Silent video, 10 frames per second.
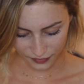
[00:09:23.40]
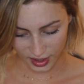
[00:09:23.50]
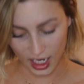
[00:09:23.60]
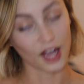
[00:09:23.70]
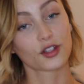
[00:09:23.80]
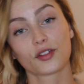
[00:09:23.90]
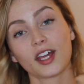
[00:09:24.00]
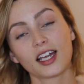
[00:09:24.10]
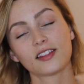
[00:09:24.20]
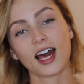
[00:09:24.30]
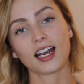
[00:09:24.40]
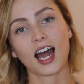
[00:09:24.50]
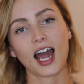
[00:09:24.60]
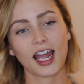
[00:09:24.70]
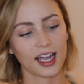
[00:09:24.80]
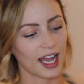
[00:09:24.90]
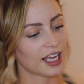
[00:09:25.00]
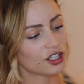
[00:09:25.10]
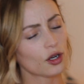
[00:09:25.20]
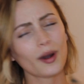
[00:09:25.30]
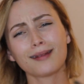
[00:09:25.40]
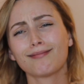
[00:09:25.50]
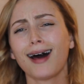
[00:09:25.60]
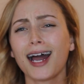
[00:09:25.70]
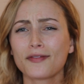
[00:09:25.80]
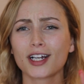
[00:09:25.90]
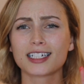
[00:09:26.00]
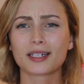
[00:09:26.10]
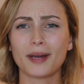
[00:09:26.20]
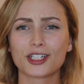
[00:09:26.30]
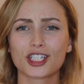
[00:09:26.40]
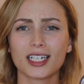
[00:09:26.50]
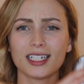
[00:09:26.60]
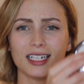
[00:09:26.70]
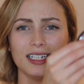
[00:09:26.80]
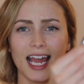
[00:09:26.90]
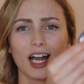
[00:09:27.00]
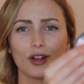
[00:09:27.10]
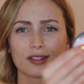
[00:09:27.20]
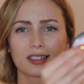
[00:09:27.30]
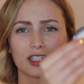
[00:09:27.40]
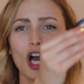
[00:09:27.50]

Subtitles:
The other thing that and you know what, I forgot to mention nails.